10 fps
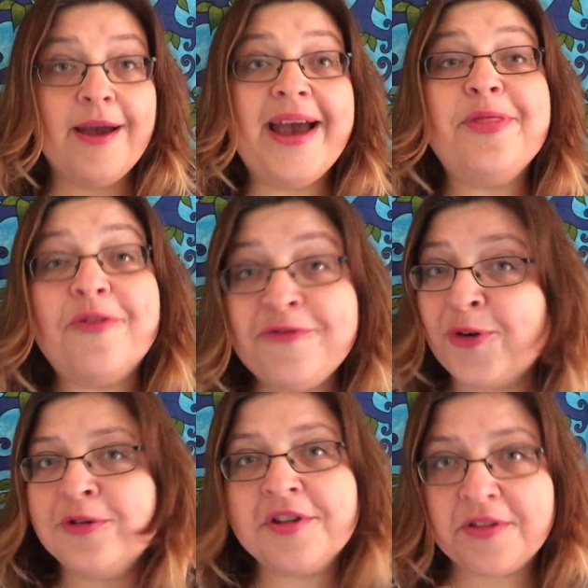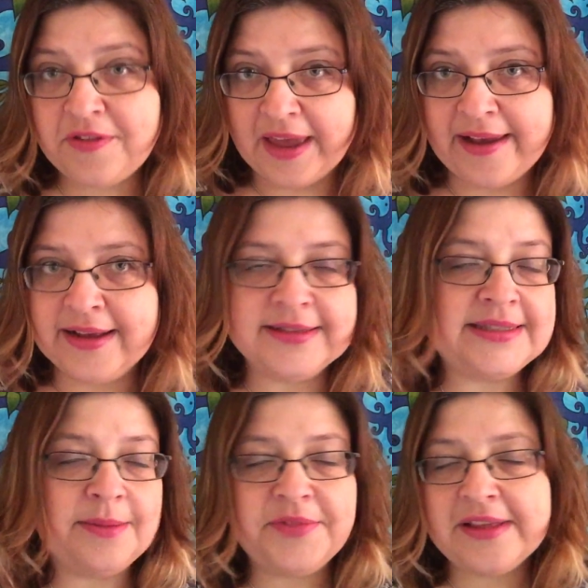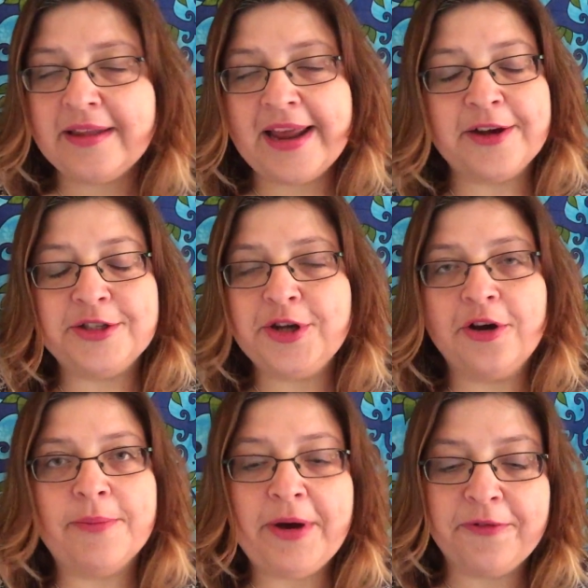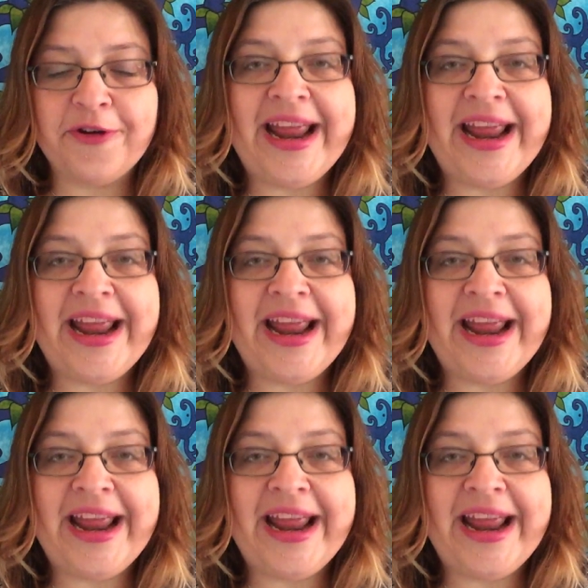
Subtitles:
And the fourth thing is something that I could talk about for